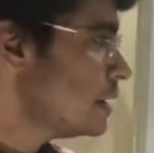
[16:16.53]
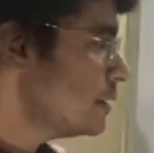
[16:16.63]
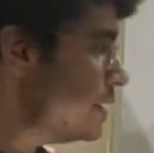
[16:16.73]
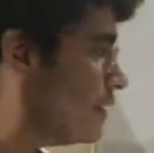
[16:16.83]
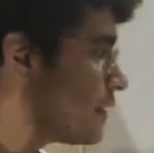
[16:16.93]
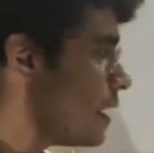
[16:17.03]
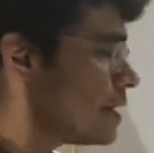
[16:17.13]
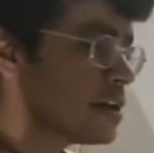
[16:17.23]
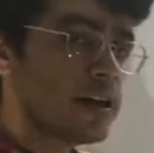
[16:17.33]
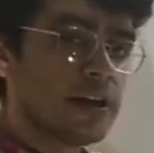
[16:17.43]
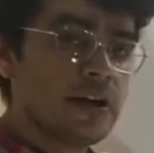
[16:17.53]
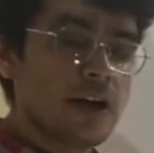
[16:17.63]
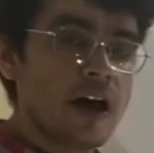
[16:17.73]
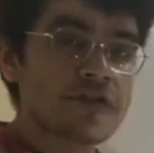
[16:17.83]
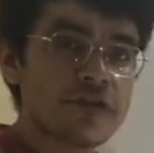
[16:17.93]
These are
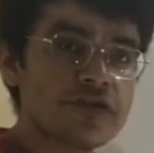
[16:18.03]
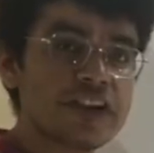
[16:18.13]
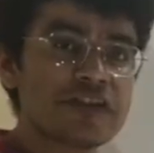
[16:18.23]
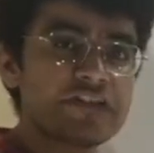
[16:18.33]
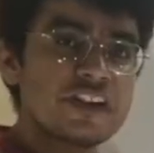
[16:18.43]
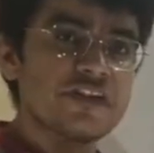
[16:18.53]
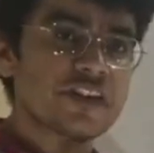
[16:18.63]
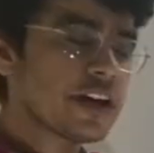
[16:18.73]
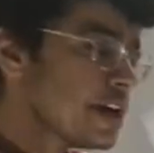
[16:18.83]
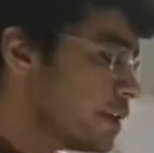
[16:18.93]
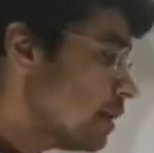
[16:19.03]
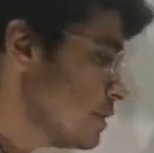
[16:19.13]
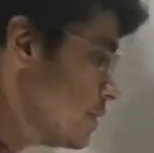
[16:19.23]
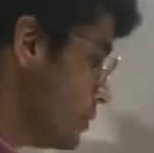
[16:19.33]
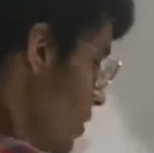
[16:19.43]
association sensory areas.
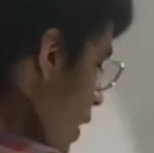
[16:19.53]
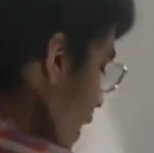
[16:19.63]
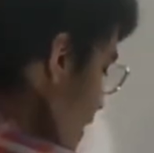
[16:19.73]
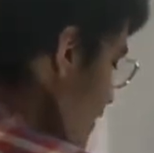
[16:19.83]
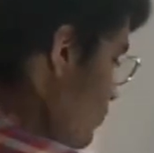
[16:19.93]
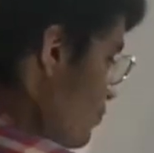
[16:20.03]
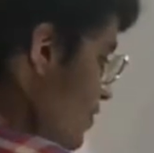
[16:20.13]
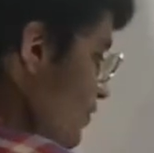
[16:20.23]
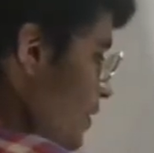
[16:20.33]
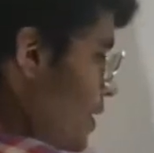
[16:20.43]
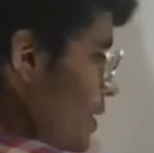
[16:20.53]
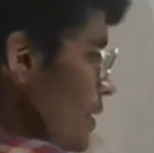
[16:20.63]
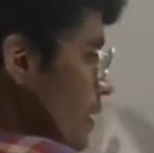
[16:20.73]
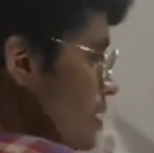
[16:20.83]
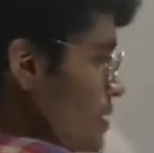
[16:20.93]
The higher association
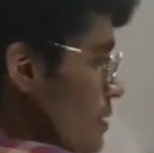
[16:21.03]
areas,